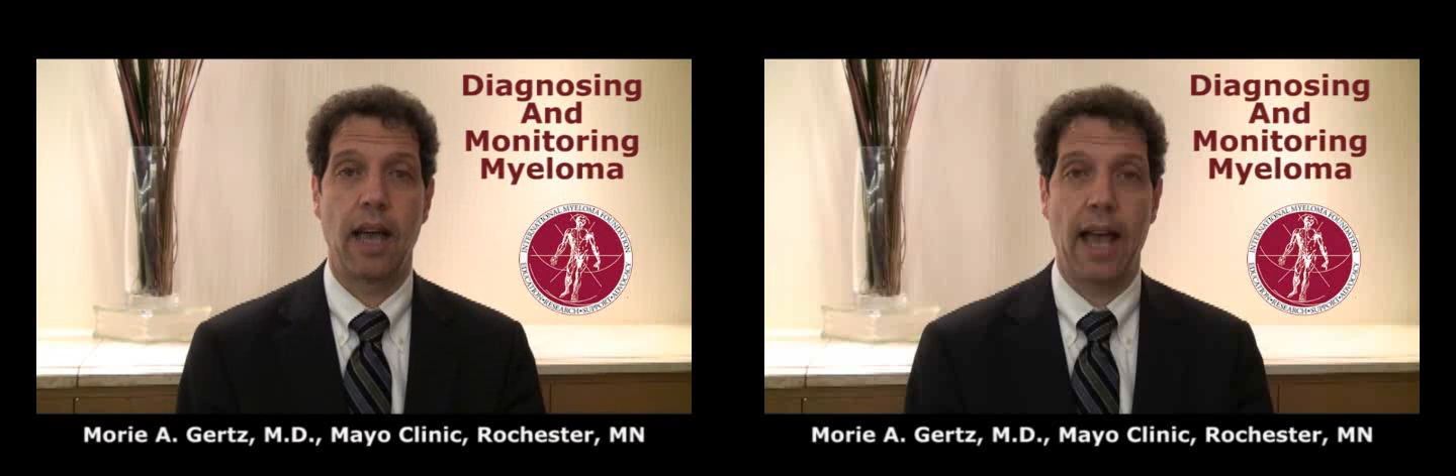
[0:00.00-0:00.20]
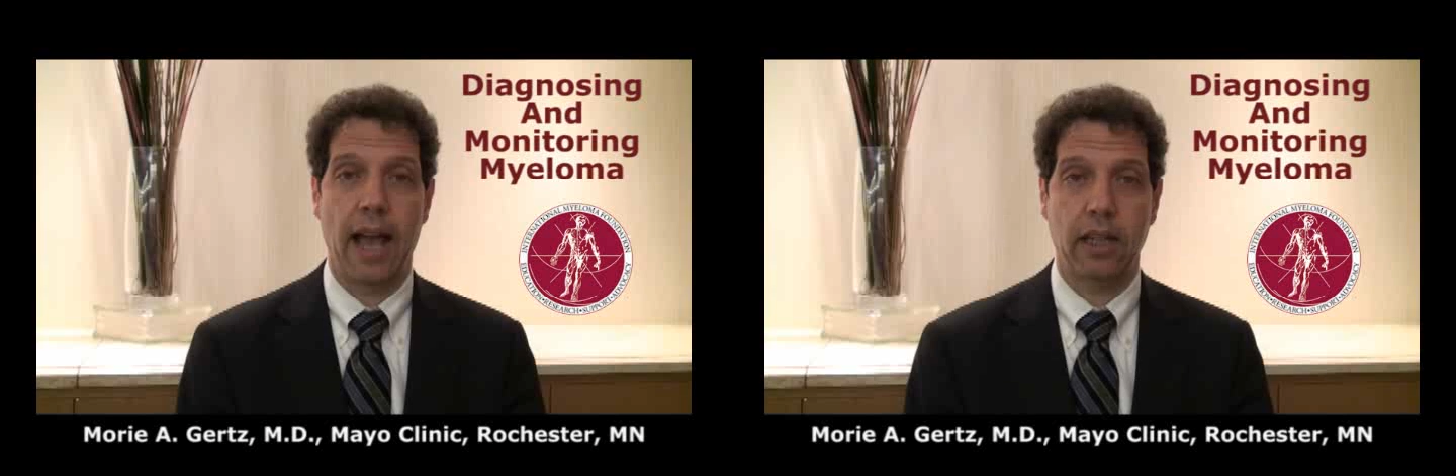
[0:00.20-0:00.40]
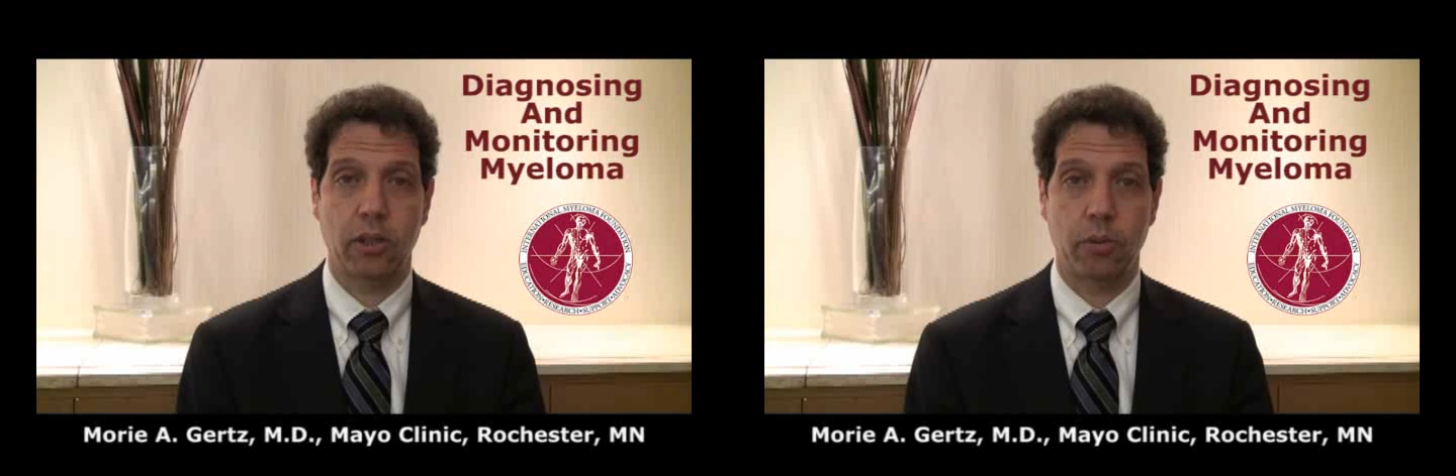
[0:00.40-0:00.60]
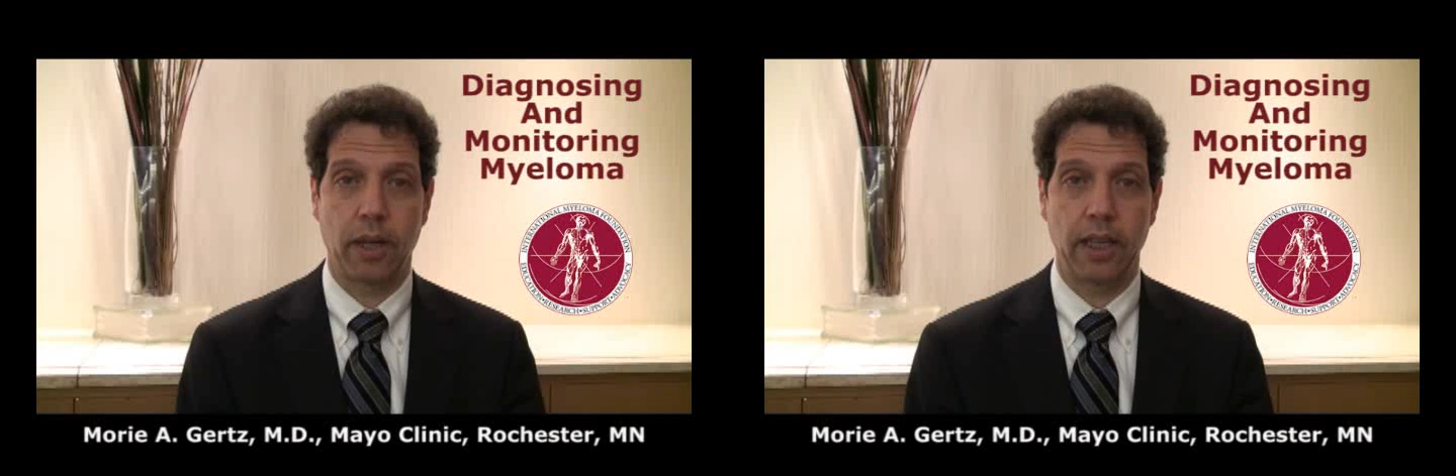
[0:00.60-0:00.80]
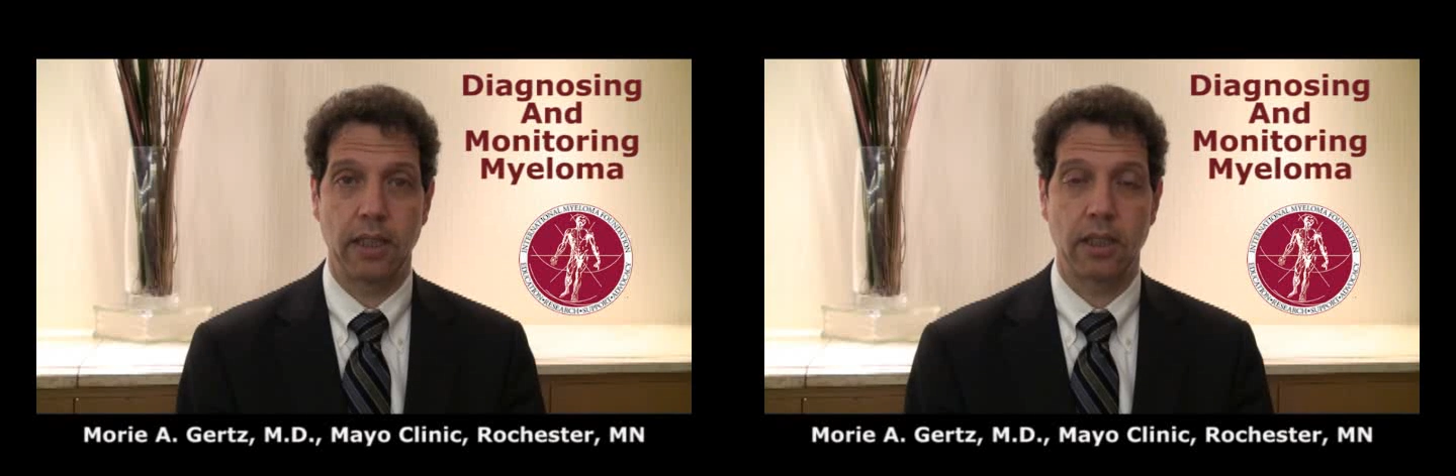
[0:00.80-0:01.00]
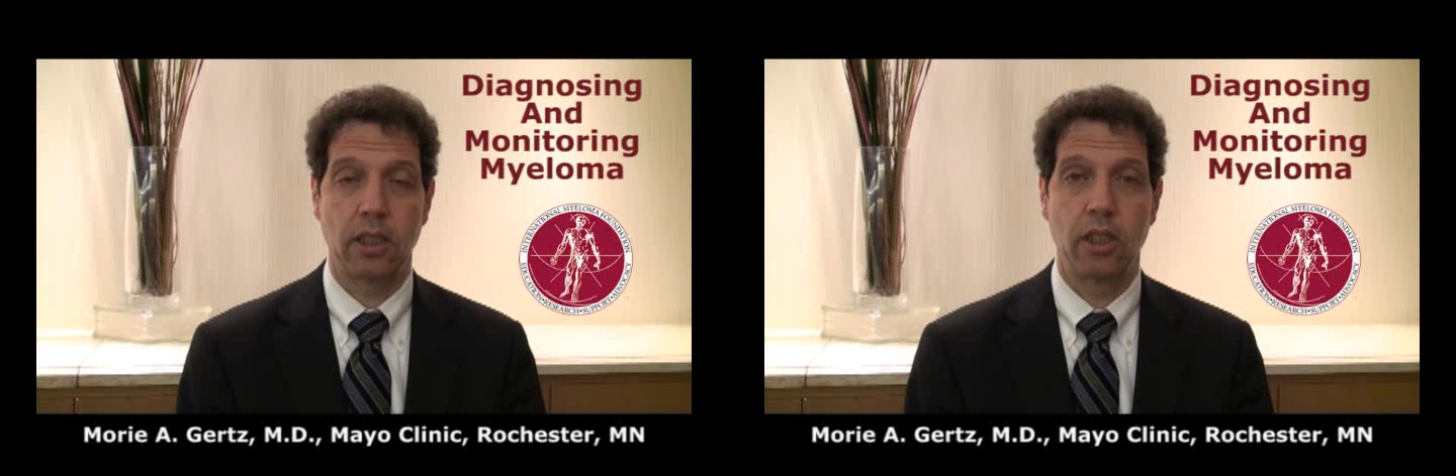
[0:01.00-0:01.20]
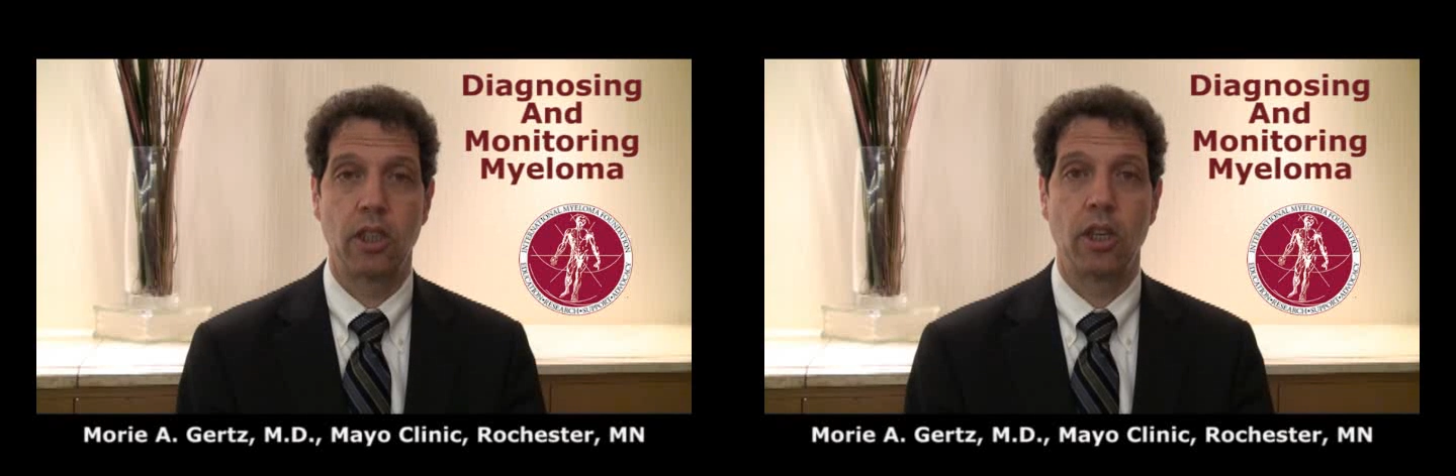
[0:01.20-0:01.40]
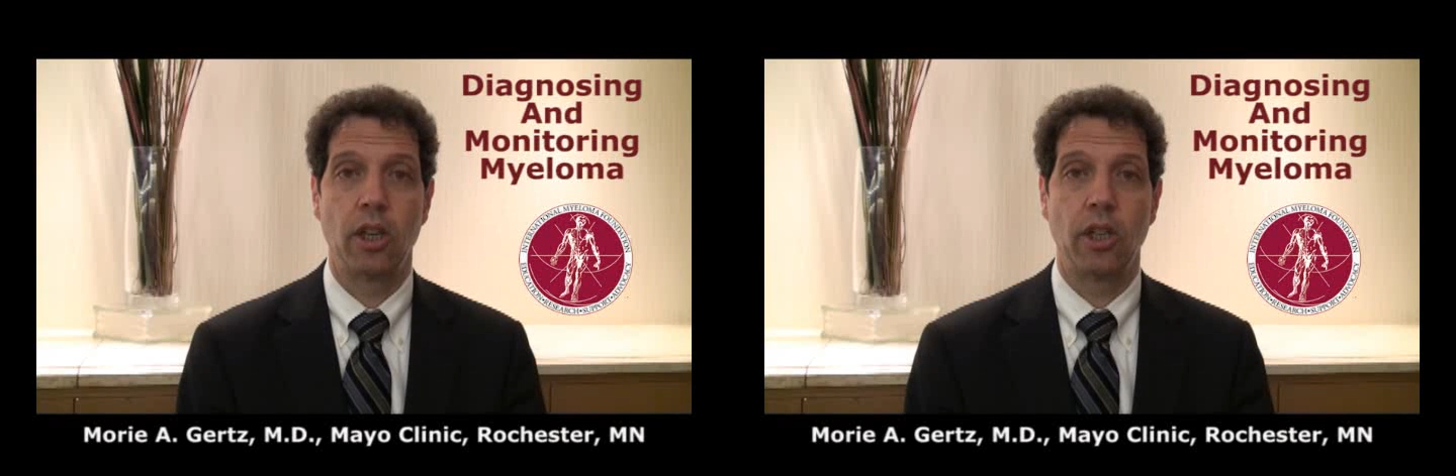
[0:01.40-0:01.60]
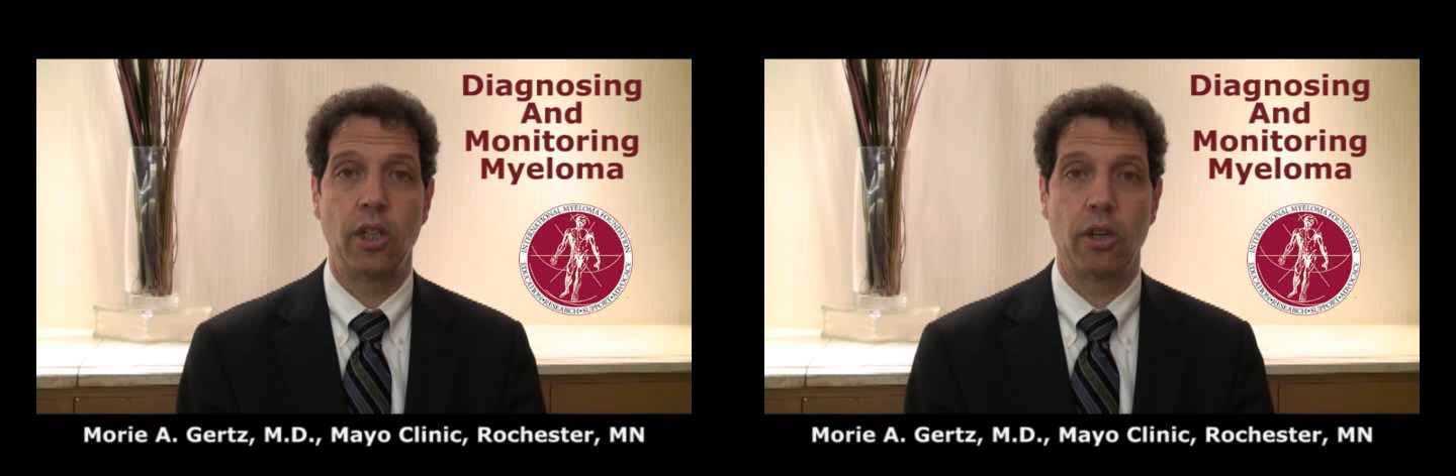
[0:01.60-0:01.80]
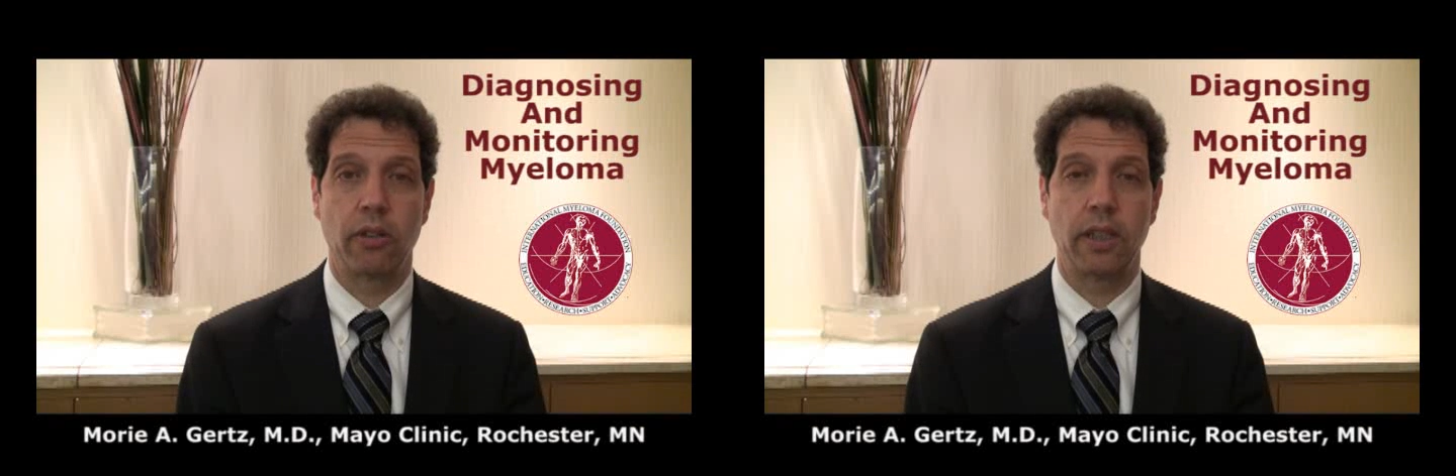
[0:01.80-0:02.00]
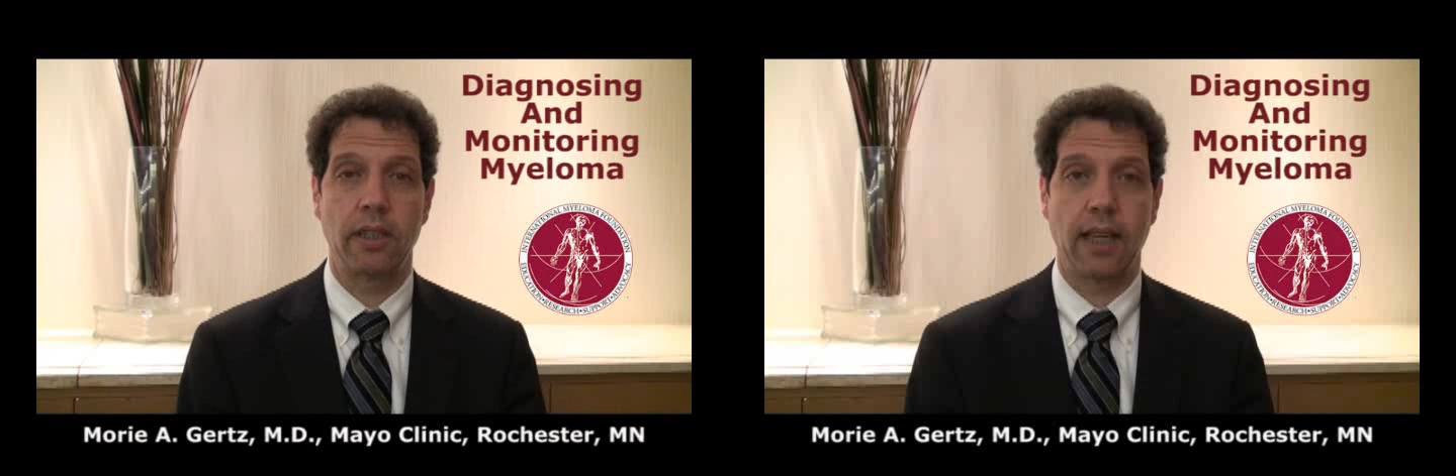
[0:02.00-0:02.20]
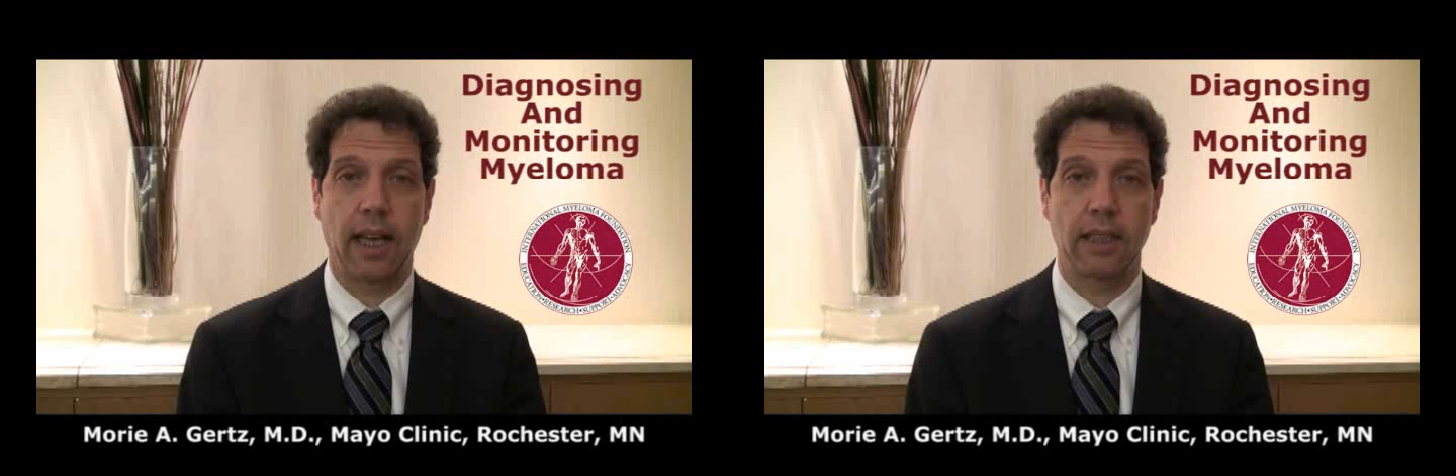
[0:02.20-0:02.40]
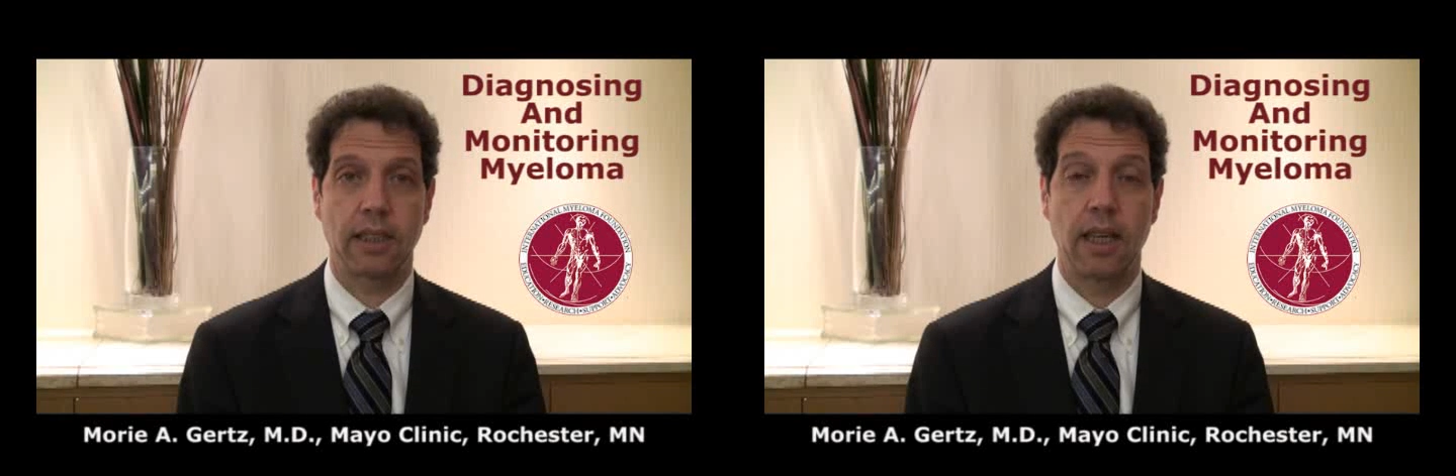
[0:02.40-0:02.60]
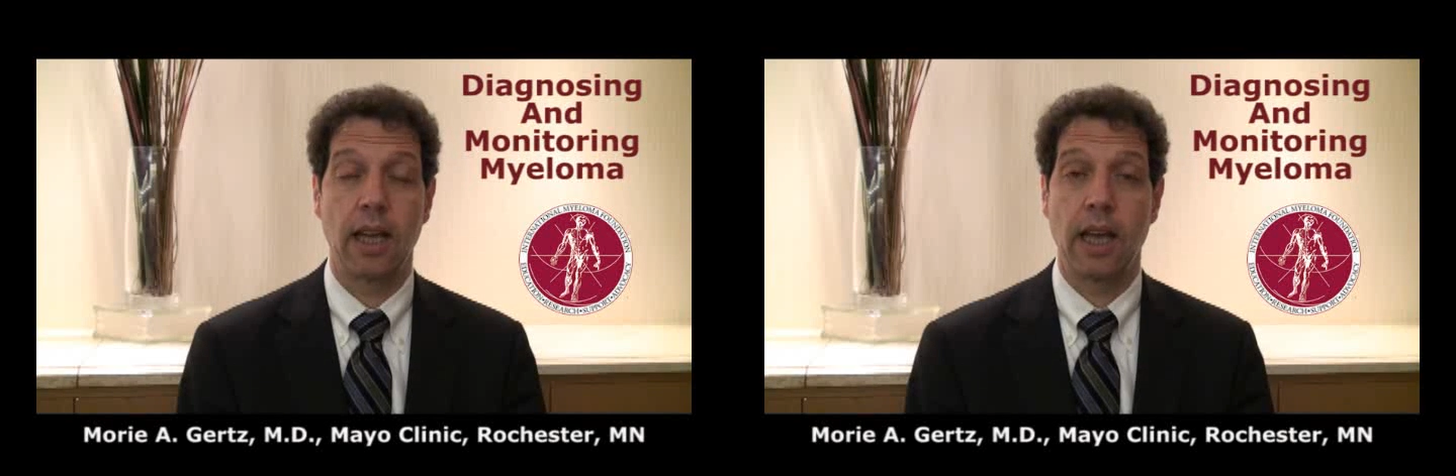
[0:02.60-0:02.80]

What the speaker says: x-rays, urine tests,